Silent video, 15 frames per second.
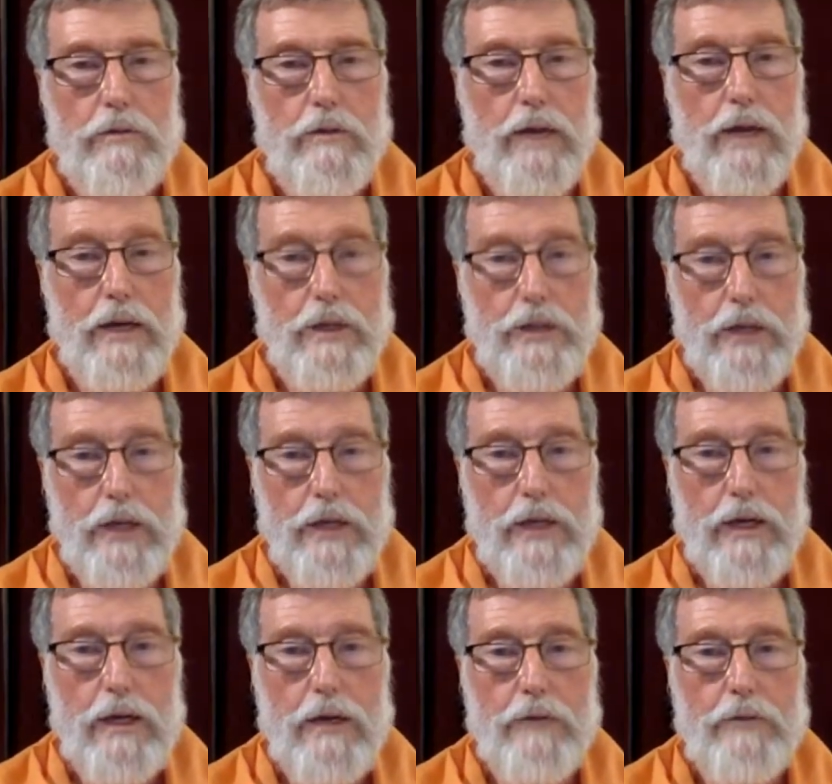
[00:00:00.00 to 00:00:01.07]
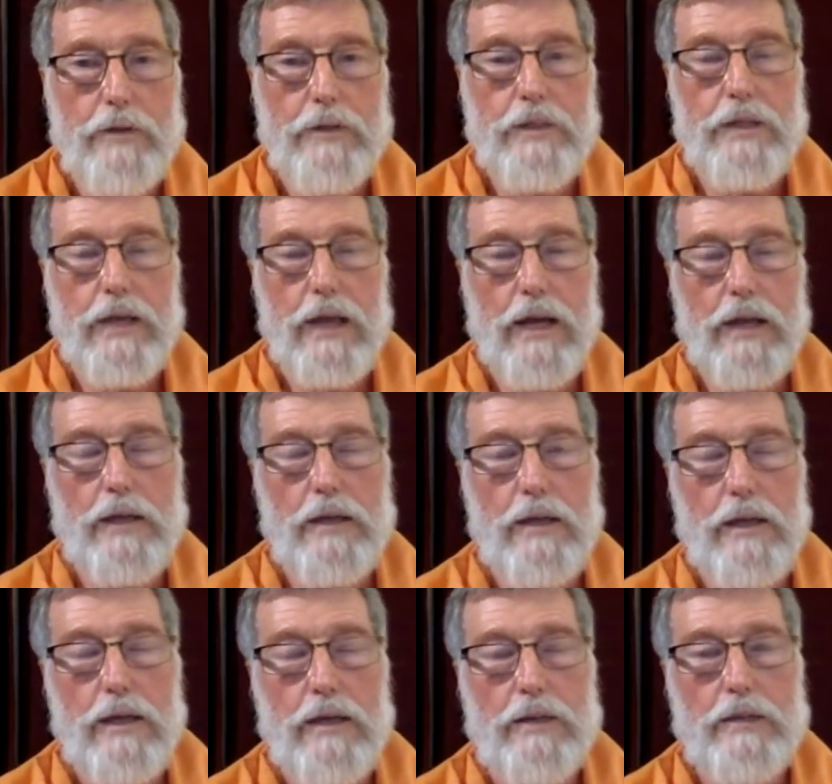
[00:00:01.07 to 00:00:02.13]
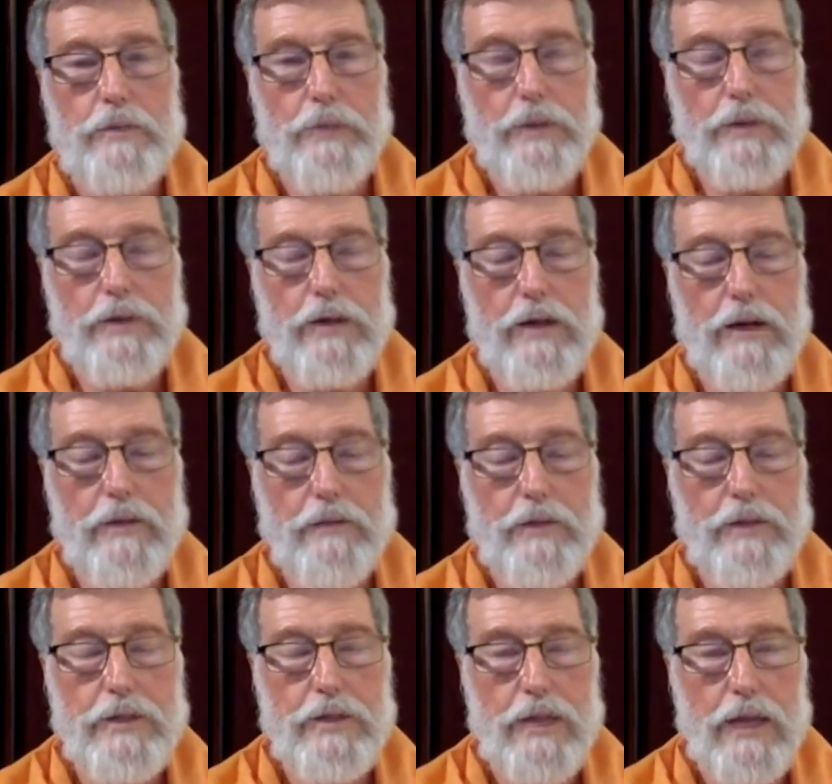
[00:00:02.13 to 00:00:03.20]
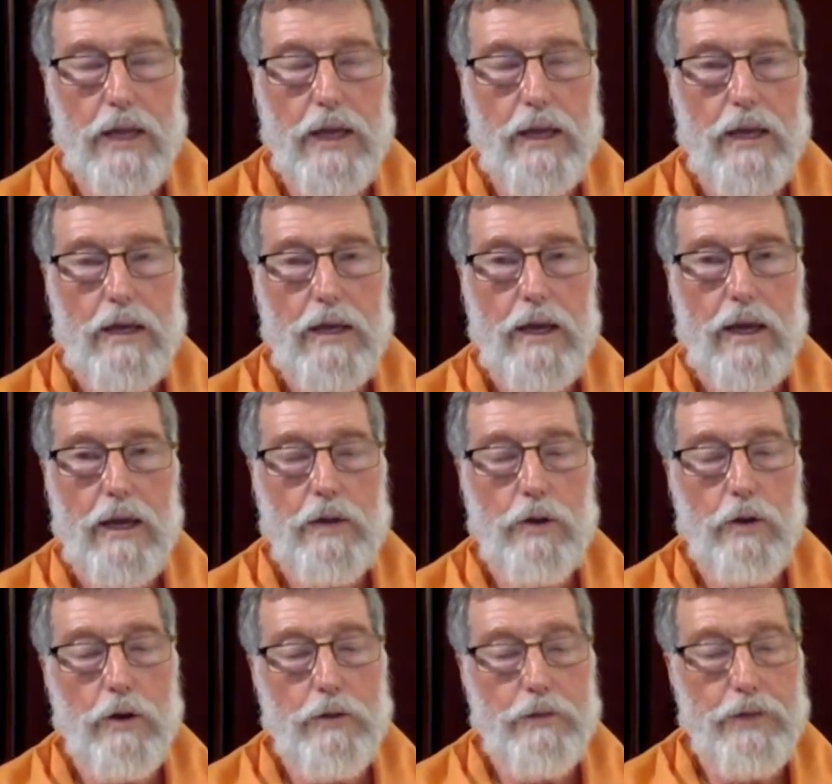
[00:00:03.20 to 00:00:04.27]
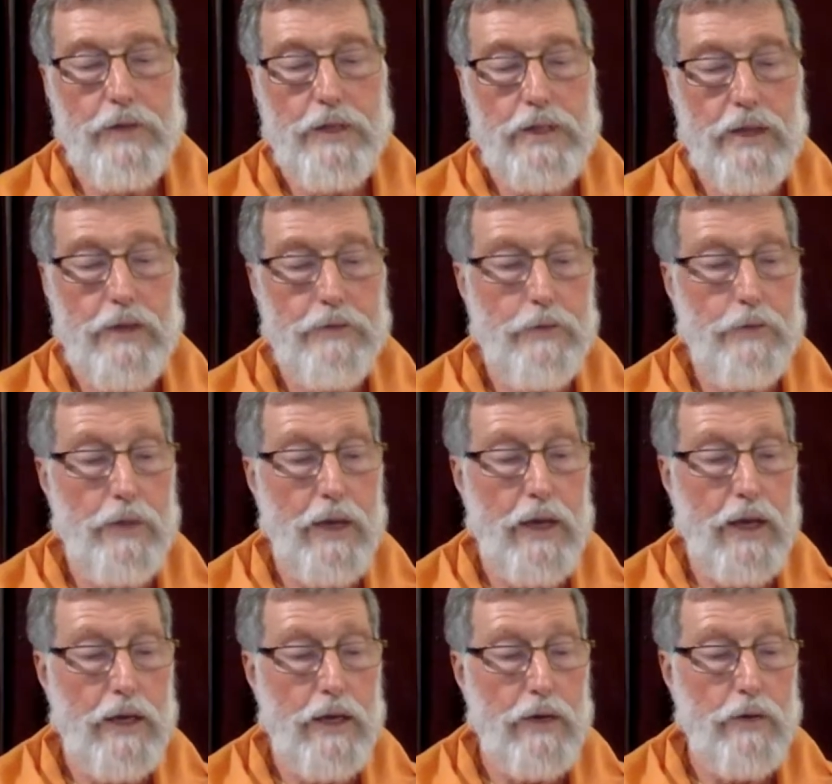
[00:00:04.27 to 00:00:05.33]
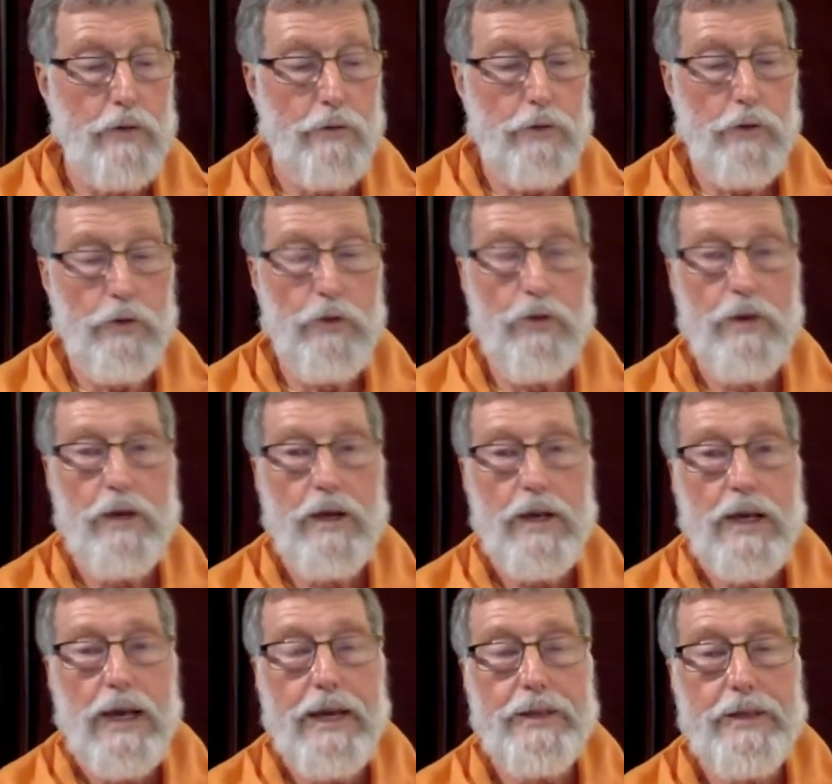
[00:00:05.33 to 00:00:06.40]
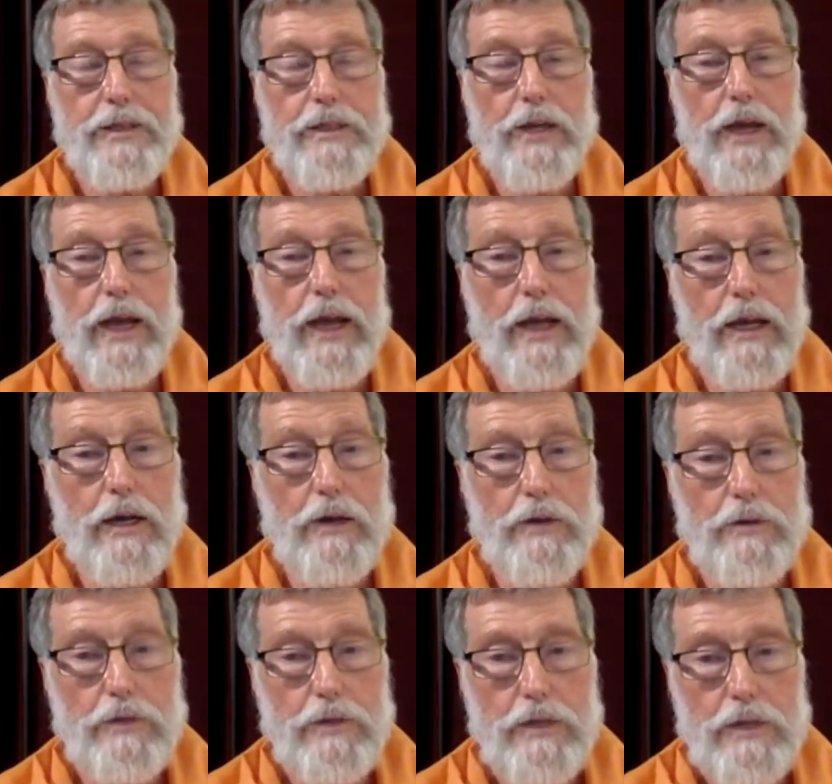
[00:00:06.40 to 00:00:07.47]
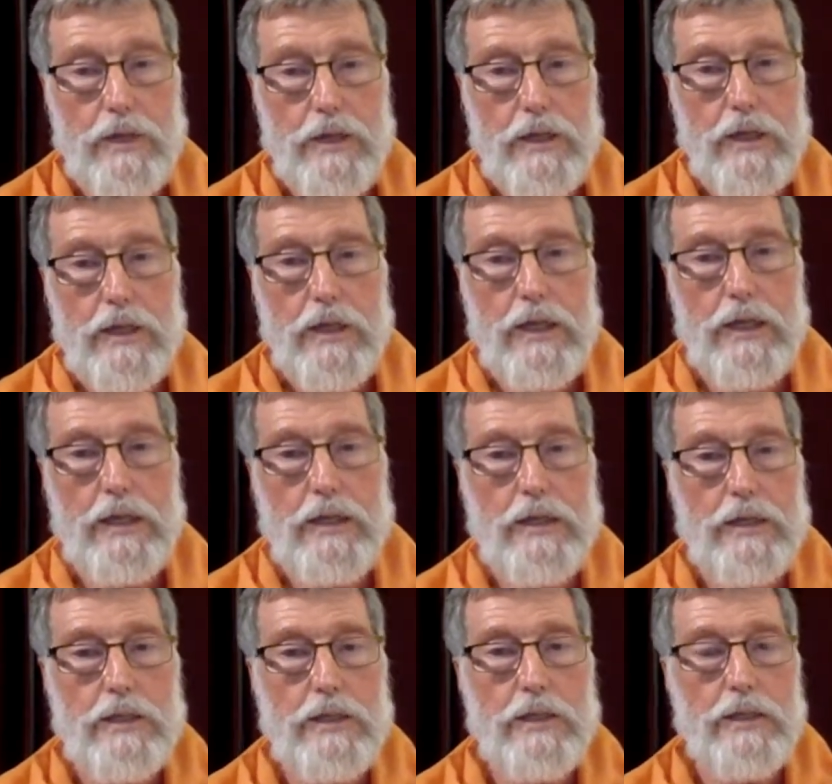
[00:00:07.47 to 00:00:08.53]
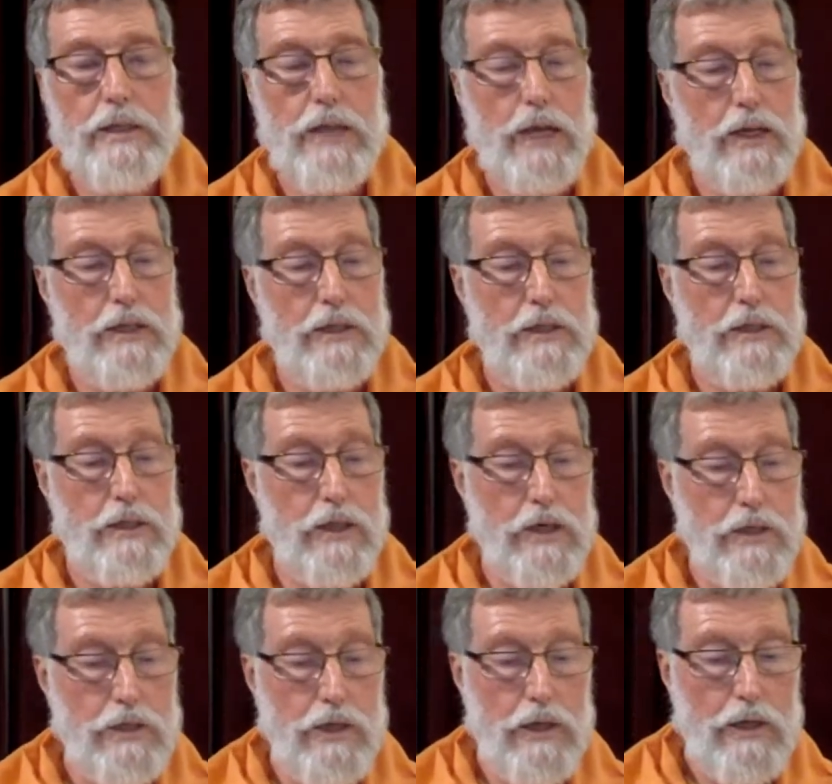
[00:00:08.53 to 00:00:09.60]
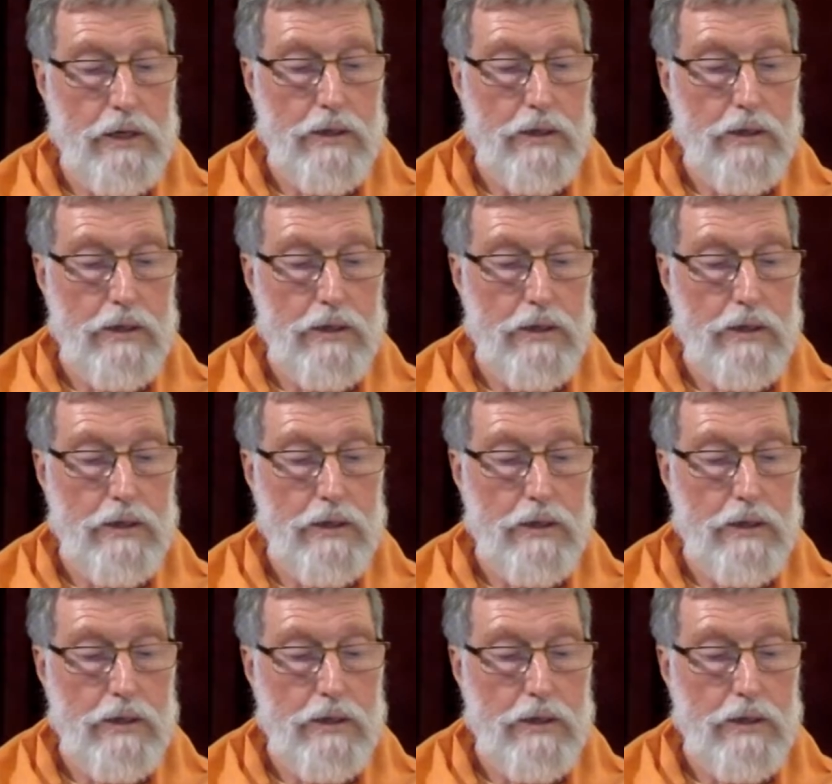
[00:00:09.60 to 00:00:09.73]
energetic level is there, and the spiritual level is there. And all of these have to be catered for, and these are echoed in society's structure.